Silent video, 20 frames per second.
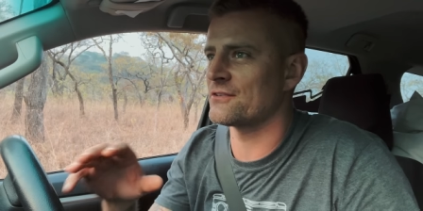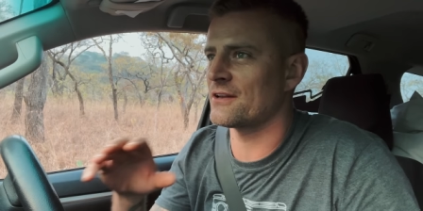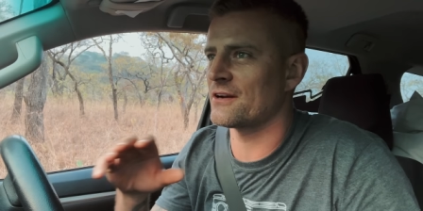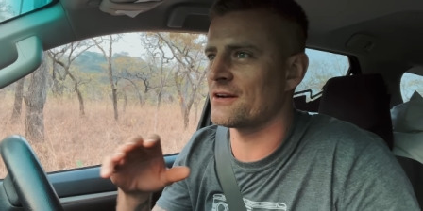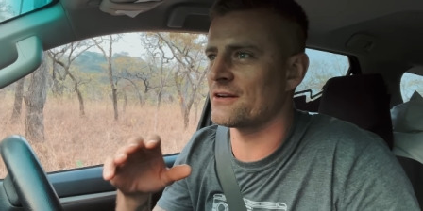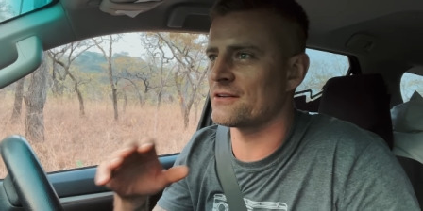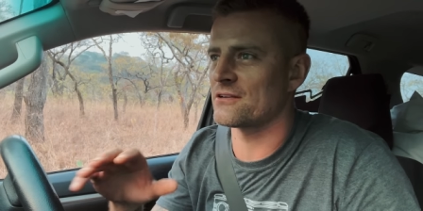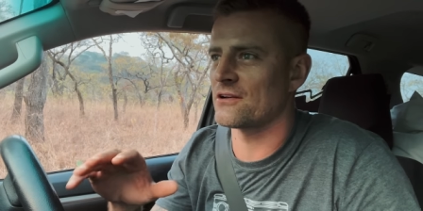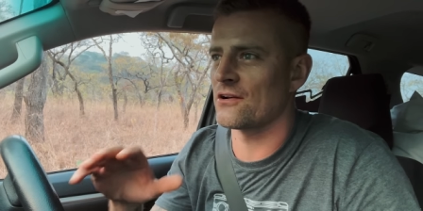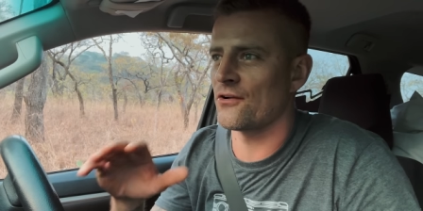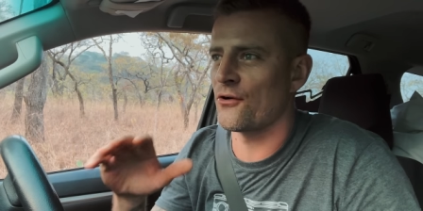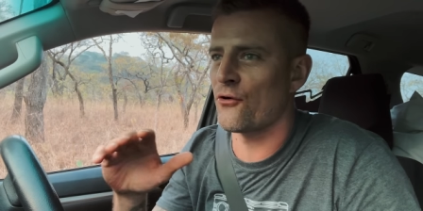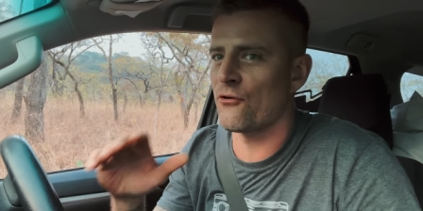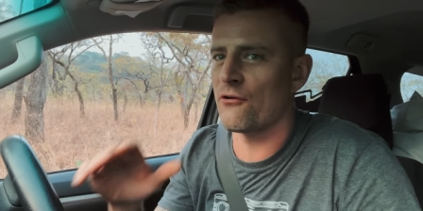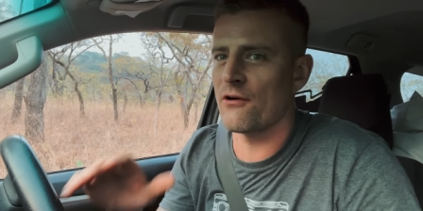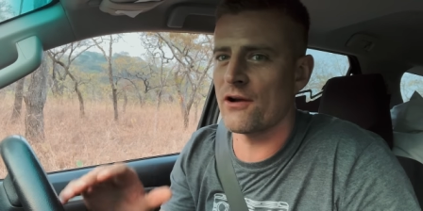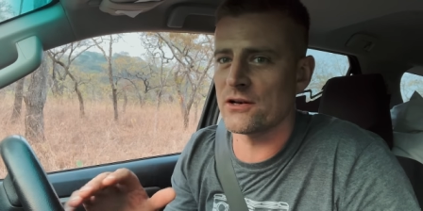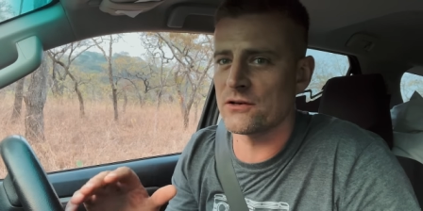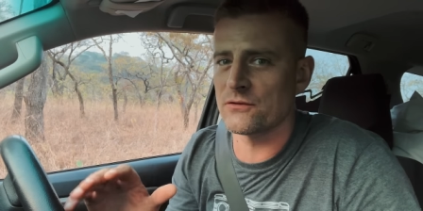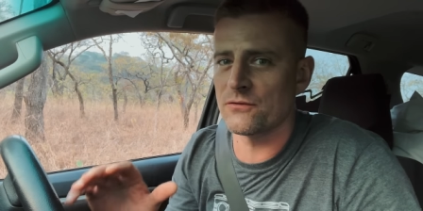It is low
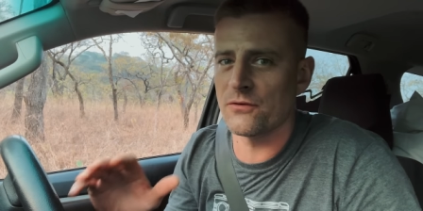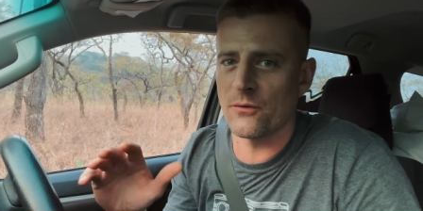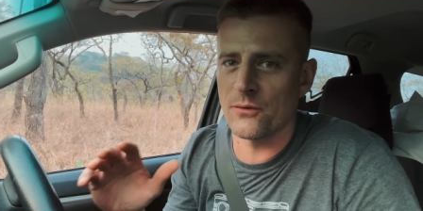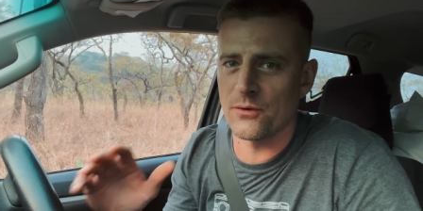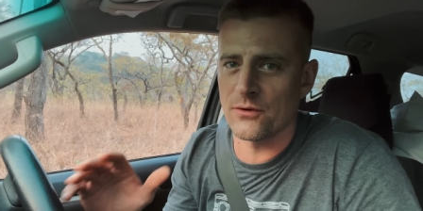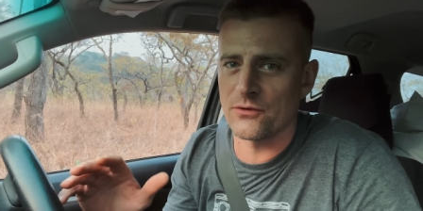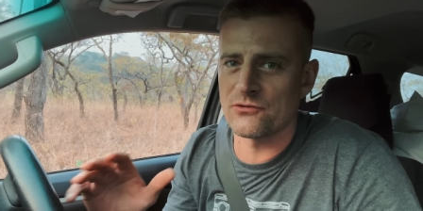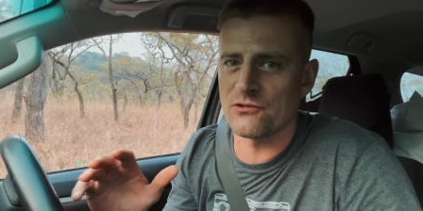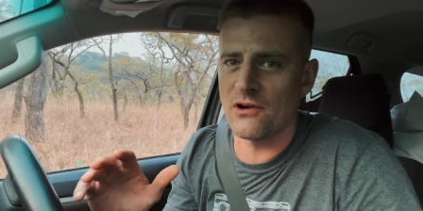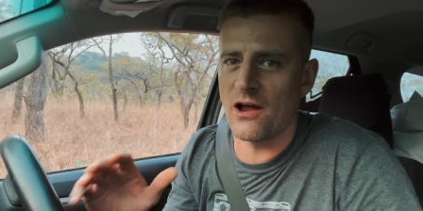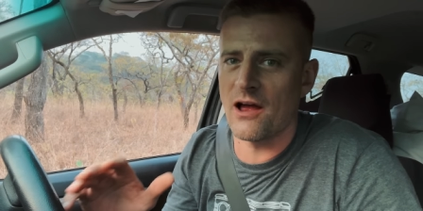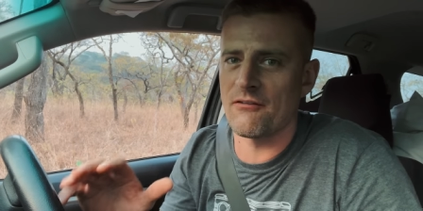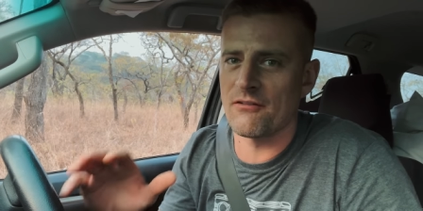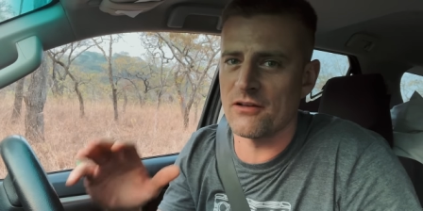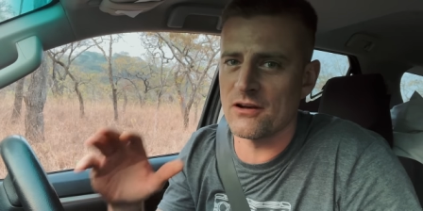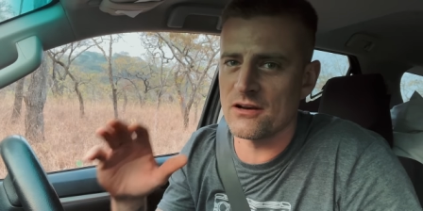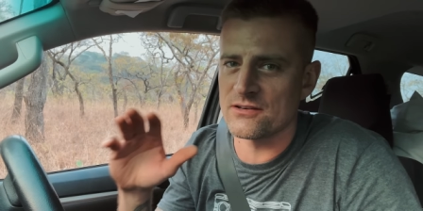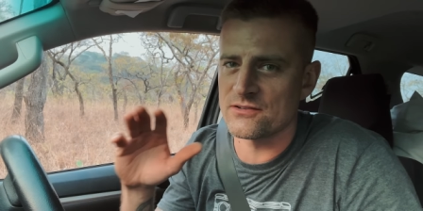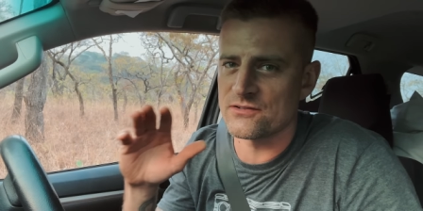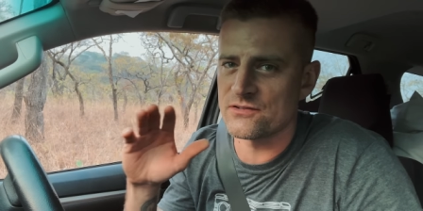range four wheel drive.
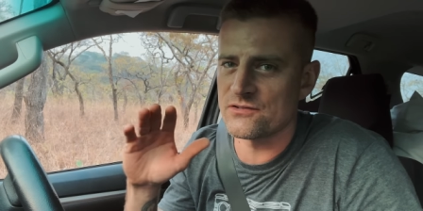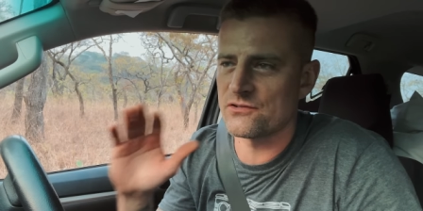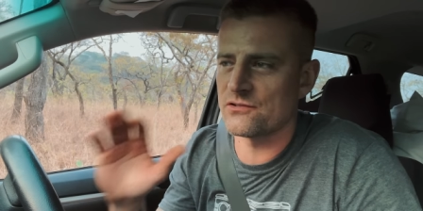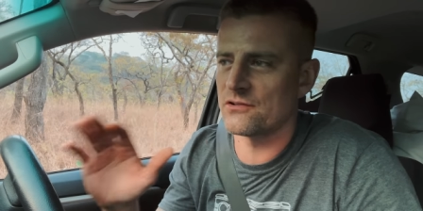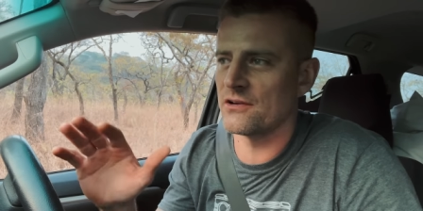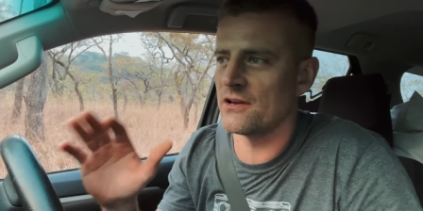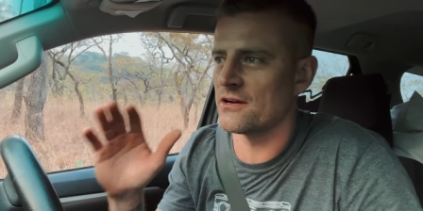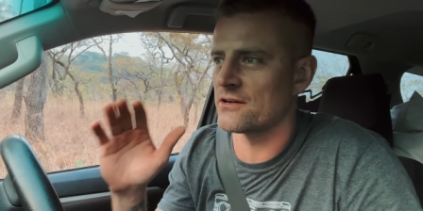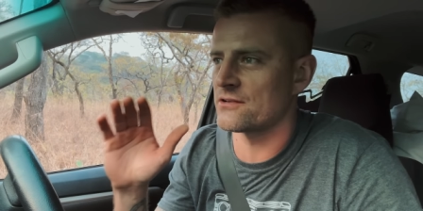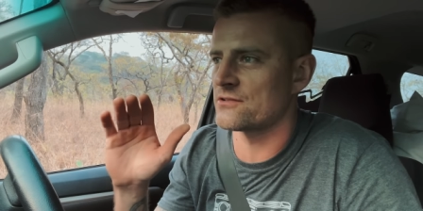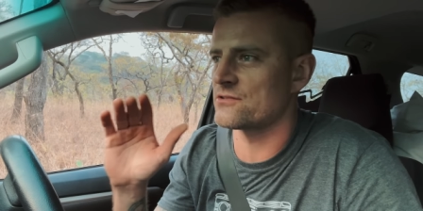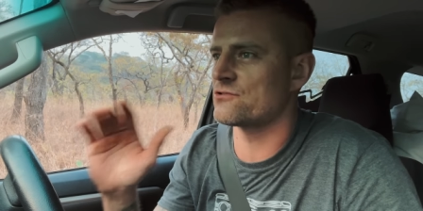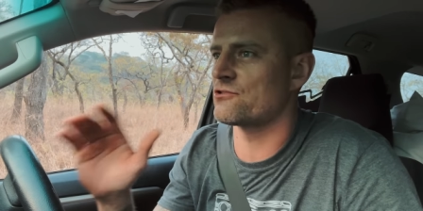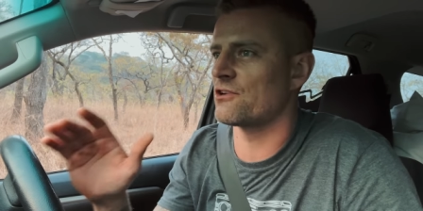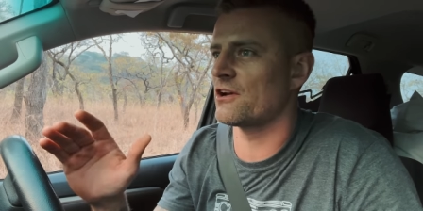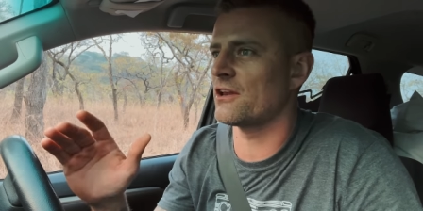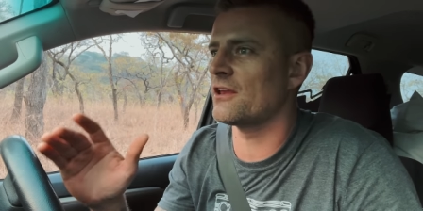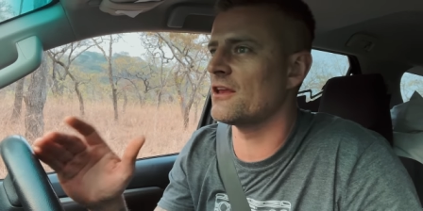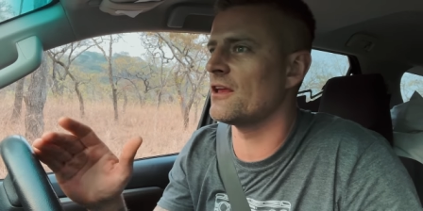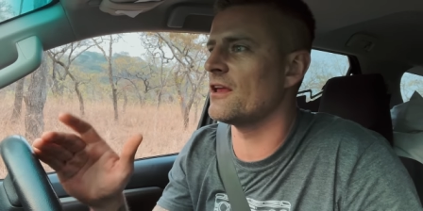It is it is
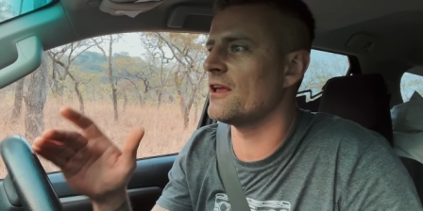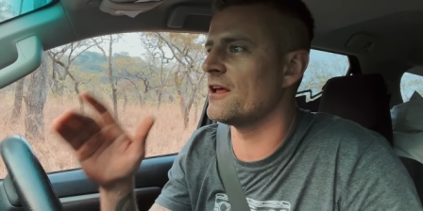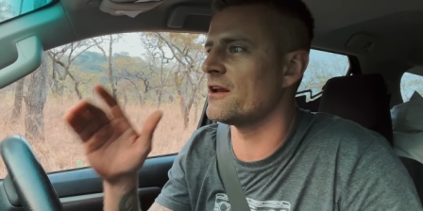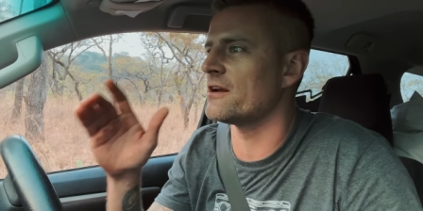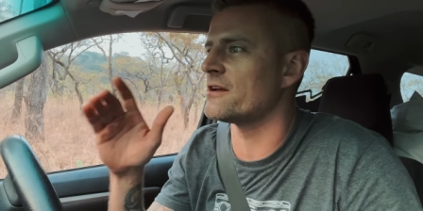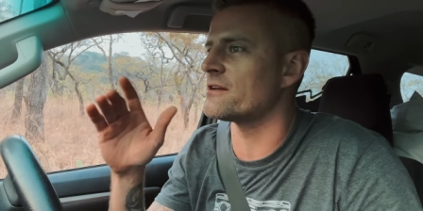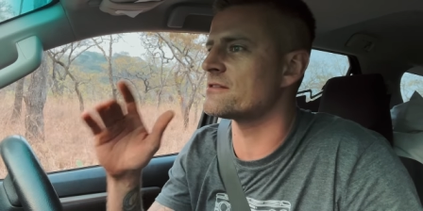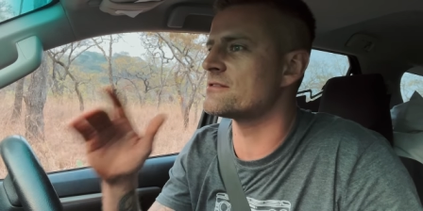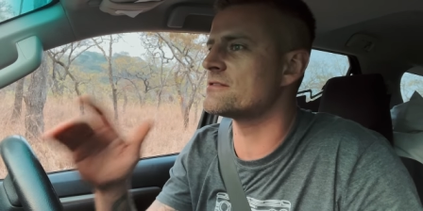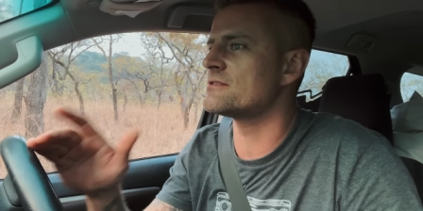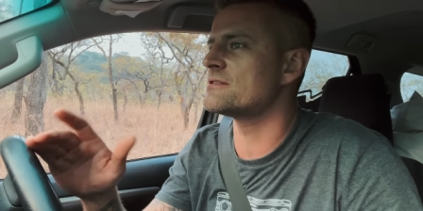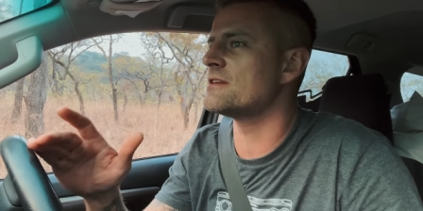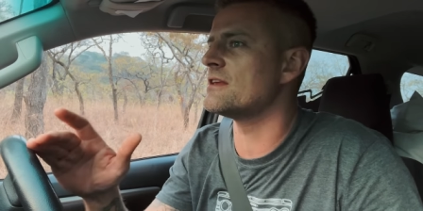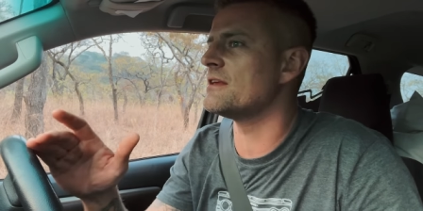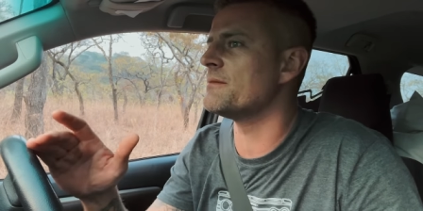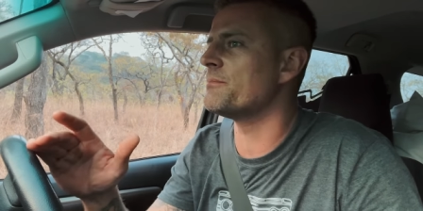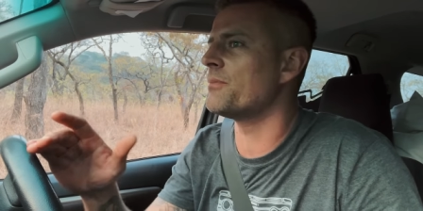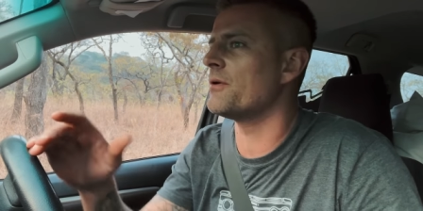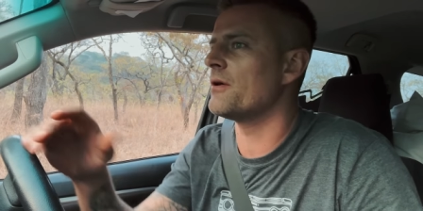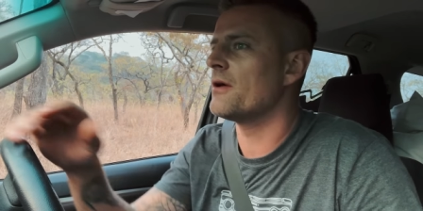tricky, it is steep,